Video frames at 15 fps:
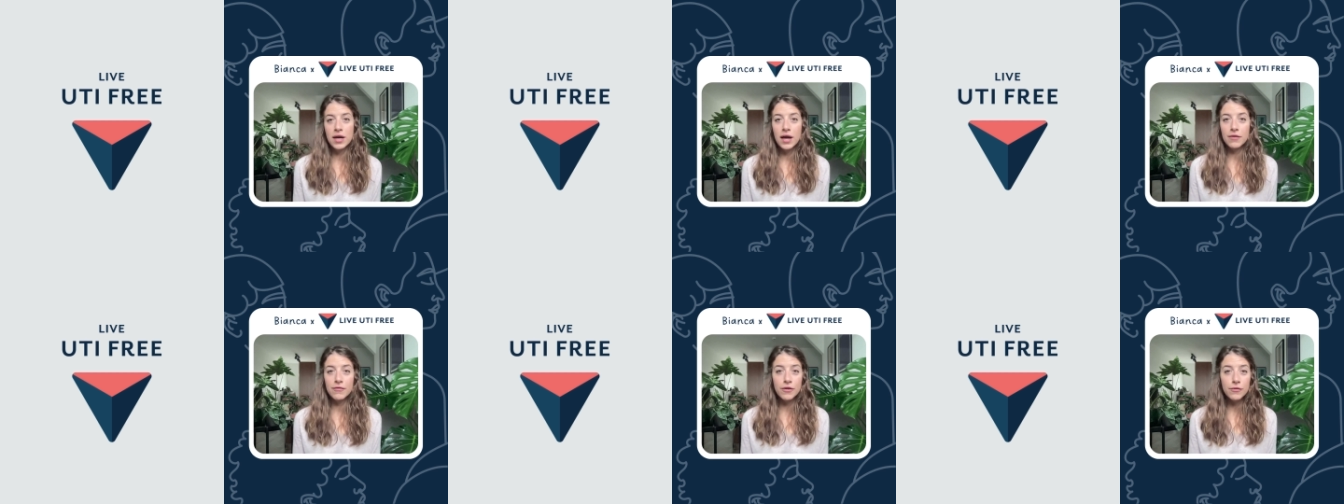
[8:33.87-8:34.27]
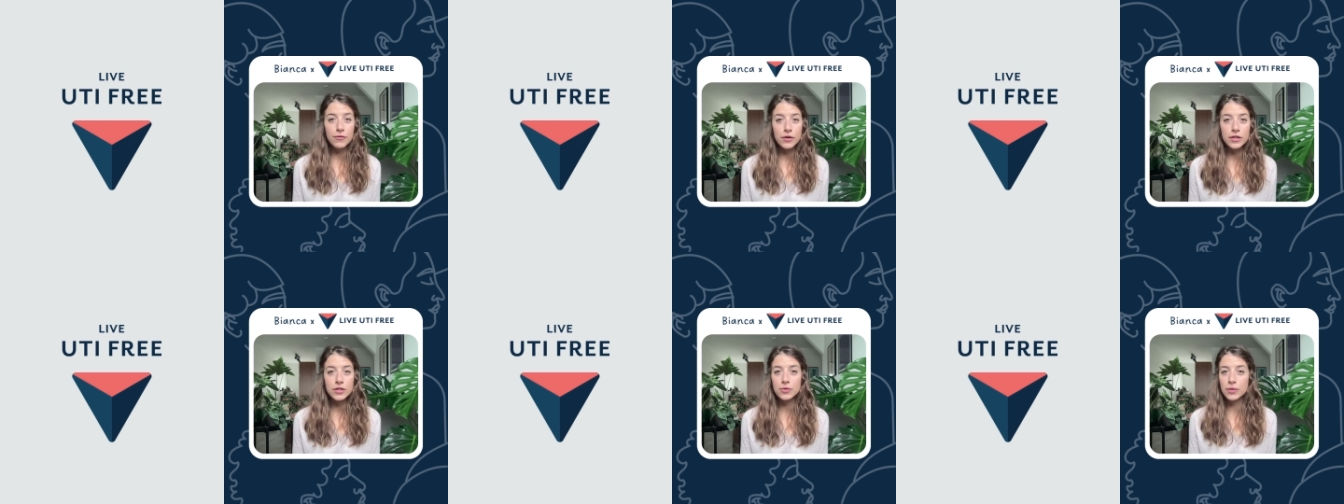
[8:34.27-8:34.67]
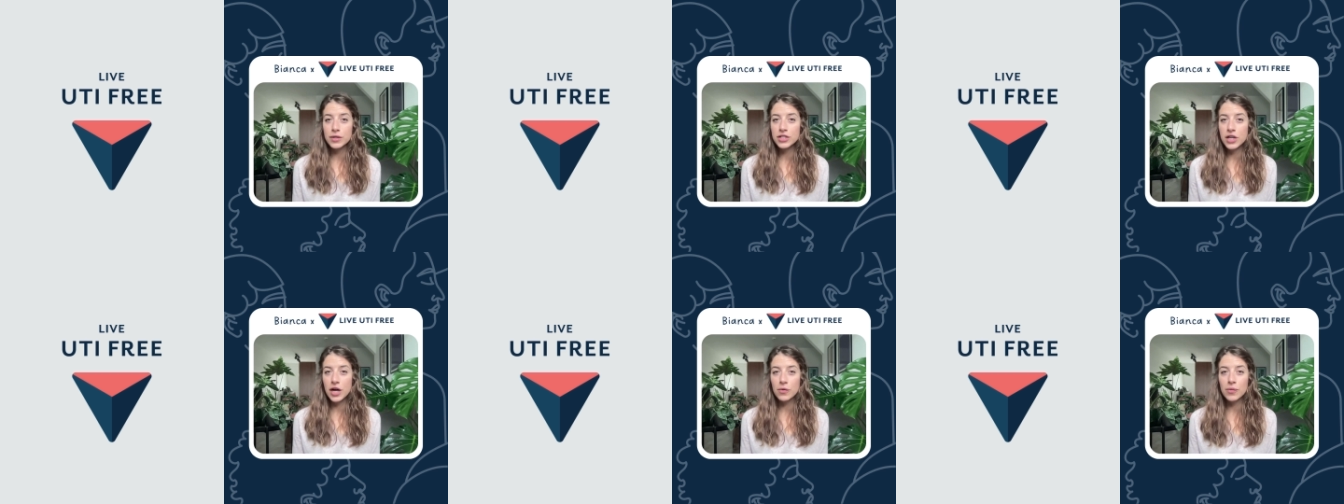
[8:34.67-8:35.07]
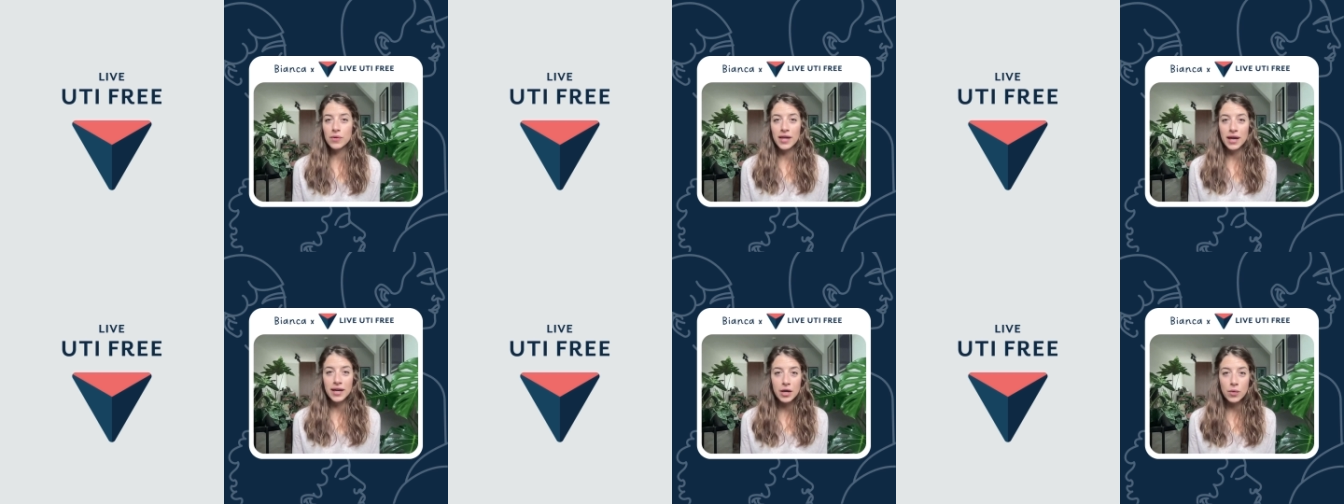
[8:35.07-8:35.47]
And feel free to reach out
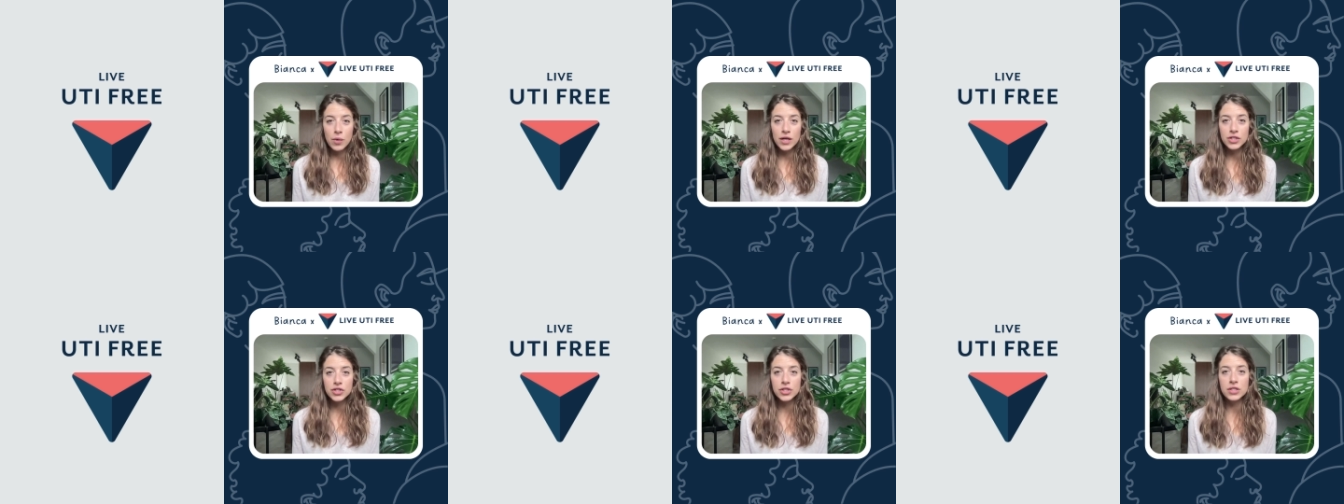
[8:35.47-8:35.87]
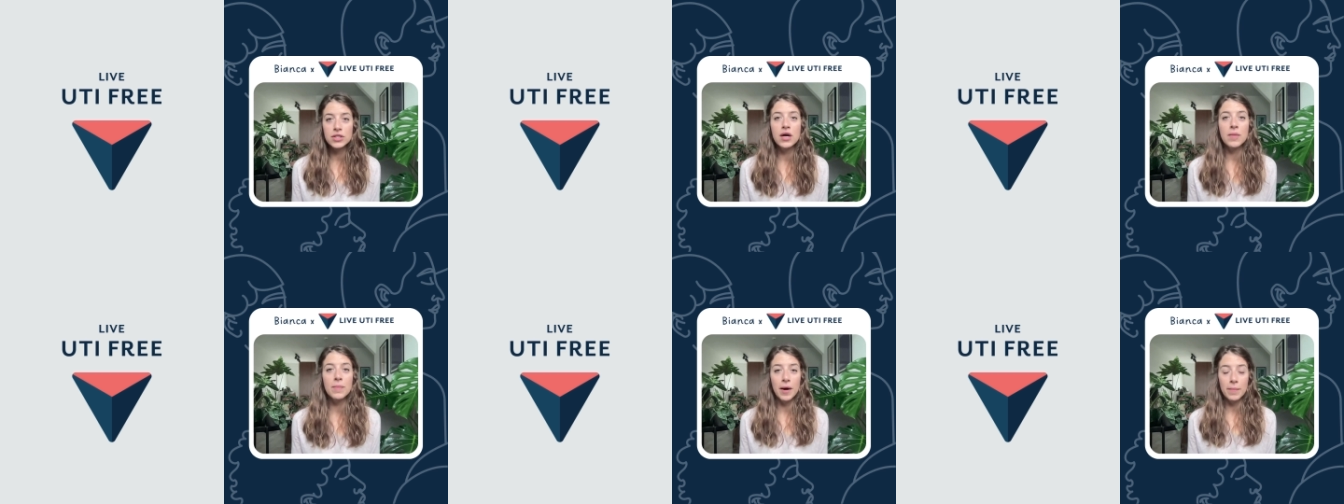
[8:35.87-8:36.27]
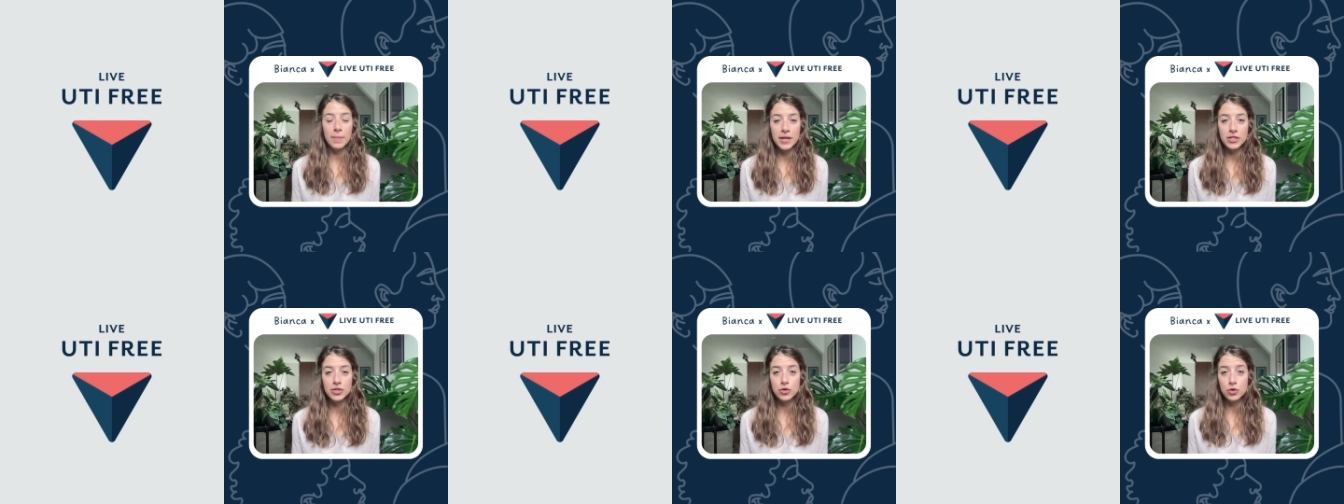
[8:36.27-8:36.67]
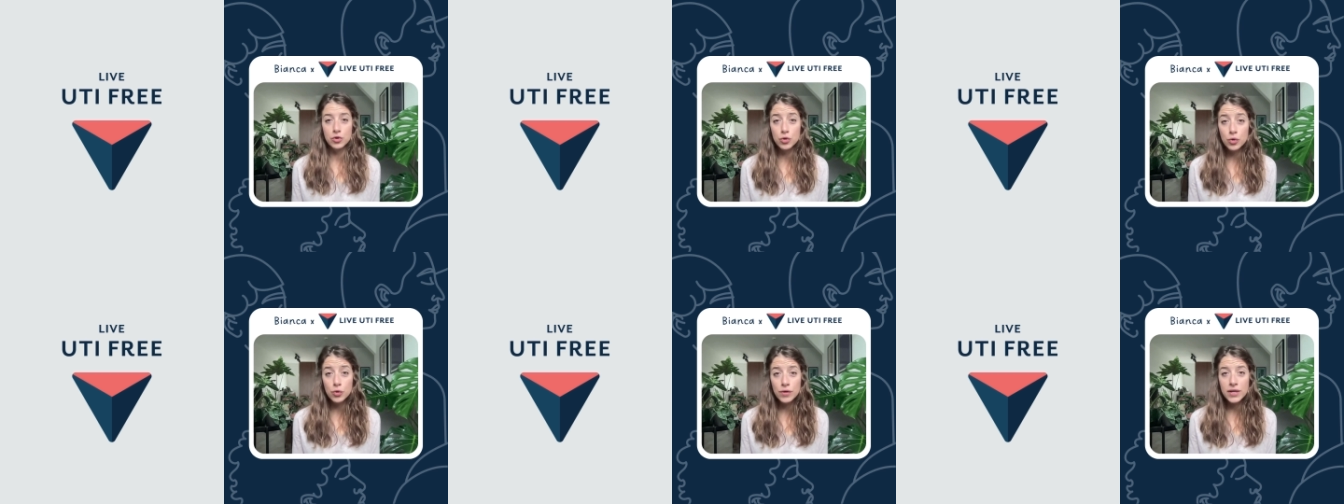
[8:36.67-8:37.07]
with any question about patient
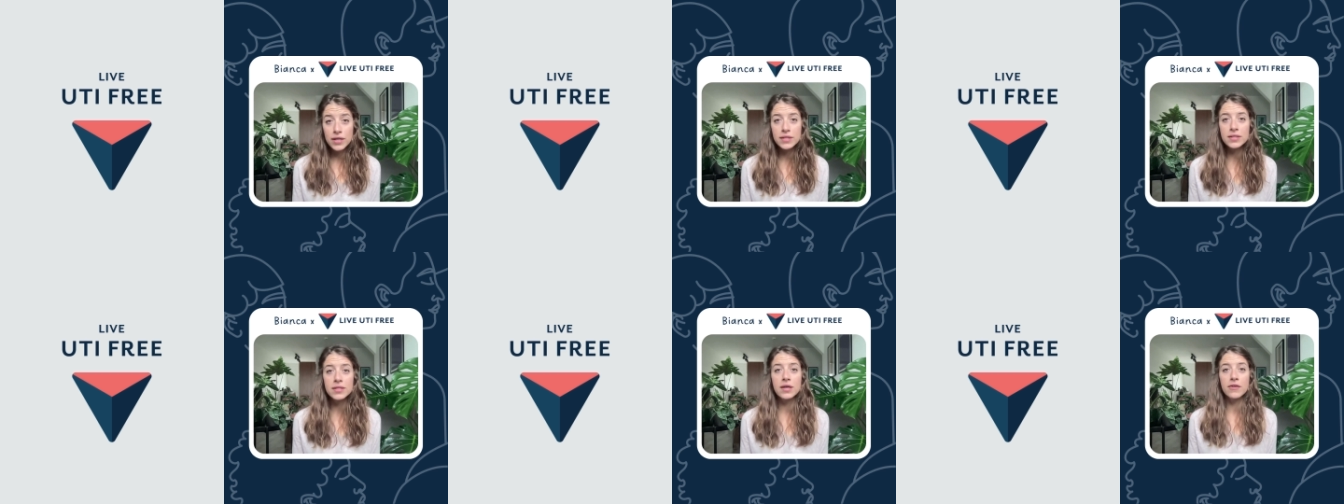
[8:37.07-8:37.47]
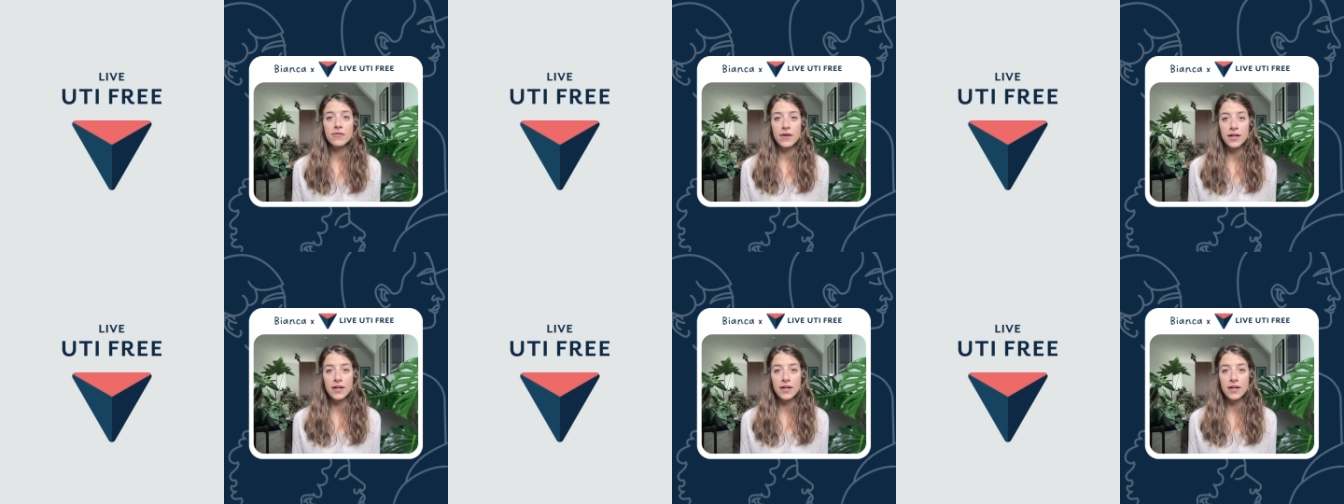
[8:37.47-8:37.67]
stories,